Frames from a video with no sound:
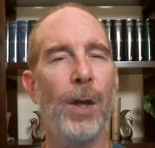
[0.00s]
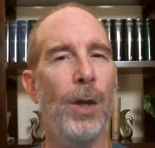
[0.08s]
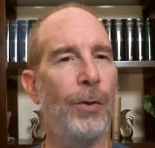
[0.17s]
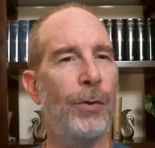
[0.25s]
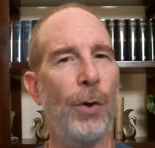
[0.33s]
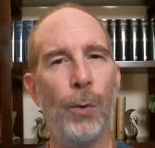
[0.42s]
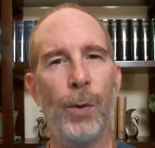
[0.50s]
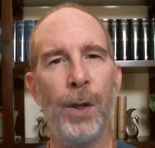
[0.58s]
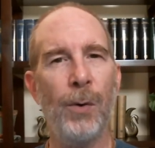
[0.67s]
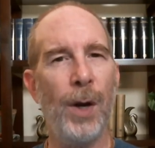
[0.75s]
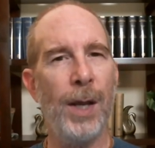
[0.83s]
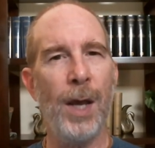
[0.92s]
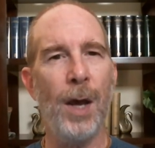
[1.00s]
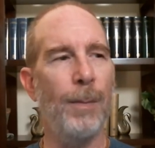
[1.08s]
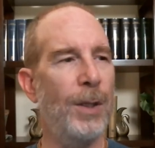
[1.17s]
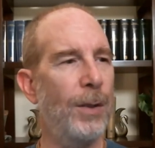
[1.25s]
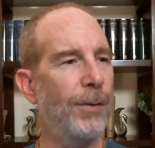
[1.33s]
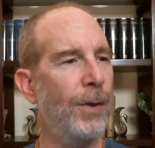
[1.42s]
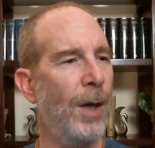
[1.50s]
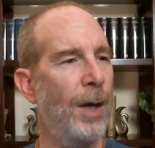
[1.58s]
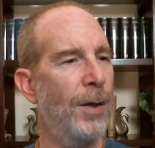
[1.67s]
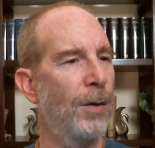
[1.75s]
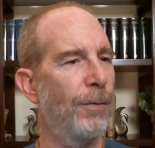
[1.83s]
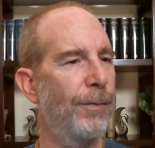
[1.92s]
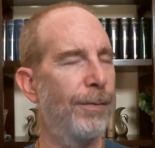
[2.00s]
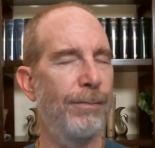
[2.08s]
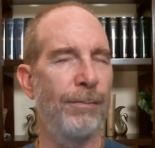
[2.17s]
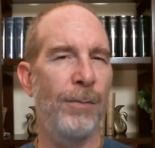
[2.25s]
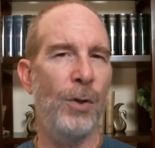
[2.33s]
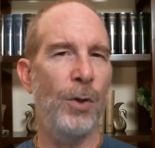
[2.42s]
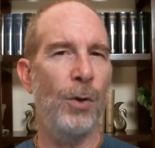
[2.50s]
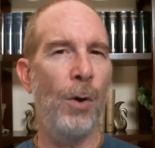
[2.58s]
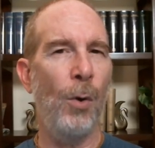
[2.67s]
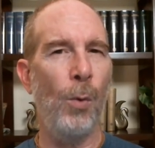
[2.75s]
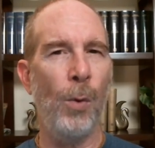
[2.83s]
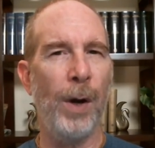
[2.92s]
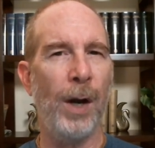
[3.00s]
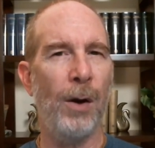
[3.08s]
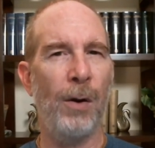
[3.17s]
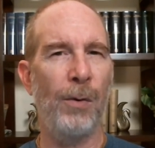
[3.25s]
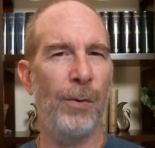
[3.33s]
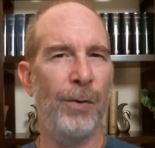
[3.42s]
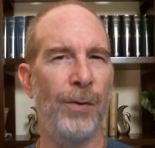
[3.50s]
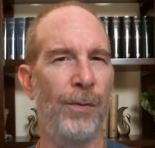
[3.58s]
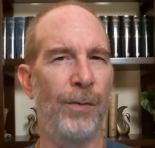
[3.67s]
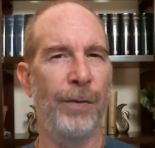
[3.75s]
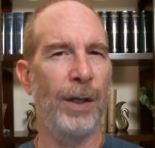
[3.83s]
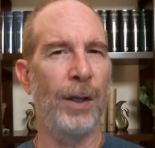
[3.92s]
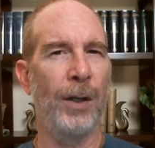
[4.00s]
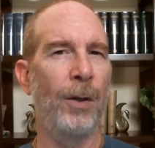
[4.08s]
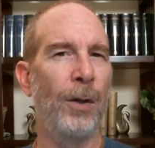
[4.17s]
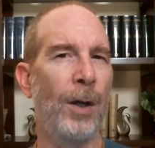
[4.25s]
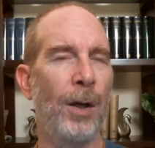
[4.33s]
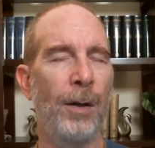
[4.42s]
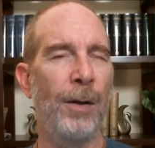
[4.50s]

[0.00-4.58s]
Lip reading: So here I am in this kind of nowheresville,